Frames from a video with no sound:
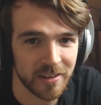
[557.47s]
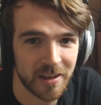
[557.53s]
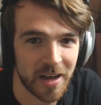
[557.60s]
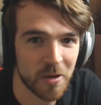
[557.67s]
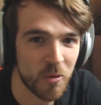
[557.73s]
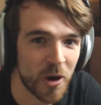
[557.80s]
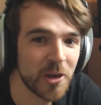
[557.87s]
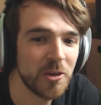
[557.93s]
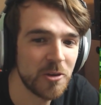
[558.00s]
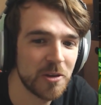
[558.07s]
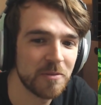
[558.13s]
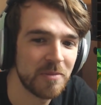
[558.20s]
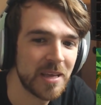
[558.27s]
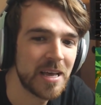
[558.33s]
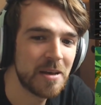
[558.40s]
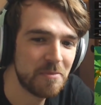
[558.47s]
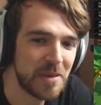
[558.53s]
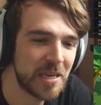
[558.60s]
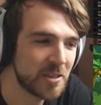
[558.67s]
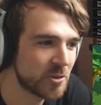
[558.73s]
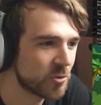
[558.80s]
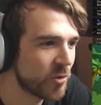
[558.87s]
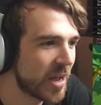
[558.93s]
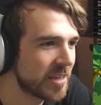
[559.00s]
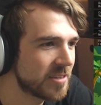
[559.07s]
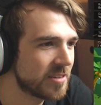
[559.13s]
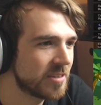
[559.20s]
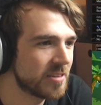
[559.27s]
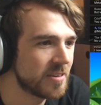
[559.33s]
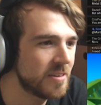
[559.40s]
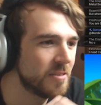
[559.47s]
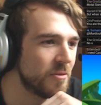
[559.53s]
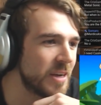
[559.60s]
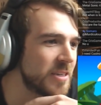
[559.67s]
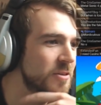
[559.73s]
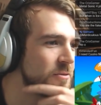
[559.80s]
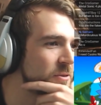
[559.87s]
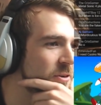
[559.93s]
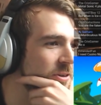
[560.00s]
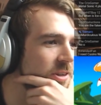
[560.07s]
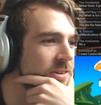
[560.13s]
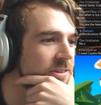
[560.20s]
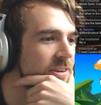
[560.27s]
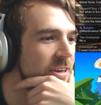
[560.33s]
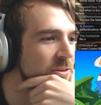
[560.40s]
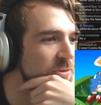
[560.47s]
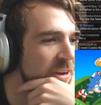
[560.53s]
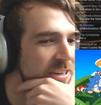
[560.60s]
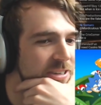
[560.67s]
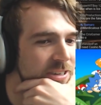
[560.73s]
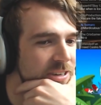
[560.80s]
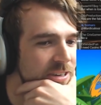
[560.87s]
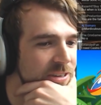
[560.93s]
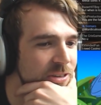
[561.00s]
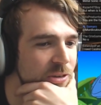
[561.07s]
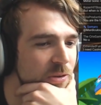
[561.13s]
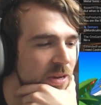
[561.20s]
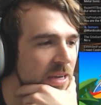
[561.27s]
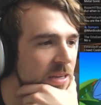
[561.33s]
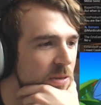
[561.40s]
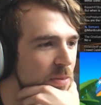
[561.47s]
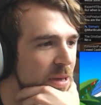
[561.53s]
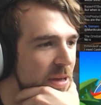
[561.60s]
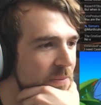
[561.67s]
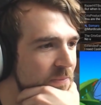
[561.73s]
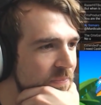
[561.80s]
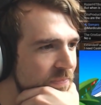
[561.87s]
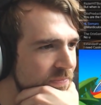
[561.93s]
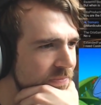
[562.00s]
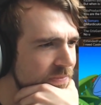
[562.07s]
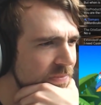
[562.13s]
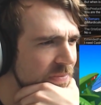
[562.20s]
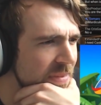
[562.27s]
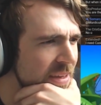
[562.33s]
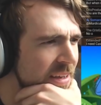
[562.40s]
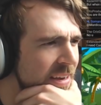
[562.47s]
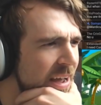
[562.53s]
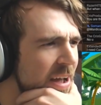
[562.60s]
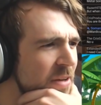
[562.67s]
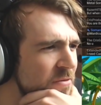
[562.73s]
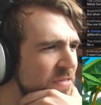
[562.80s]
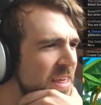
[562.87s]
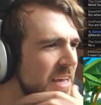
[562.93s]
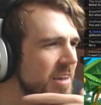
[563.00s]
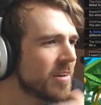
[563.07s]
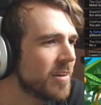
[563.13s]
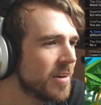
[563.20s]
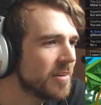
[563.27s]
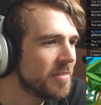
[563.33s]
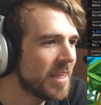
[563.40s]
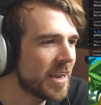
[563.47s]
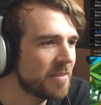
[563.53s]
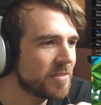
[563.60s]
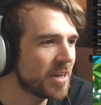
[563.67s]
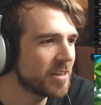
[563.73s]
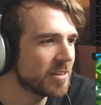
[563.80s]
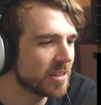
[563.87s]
I want you to be as restful and rested as you need to be. Now, I think that I've done a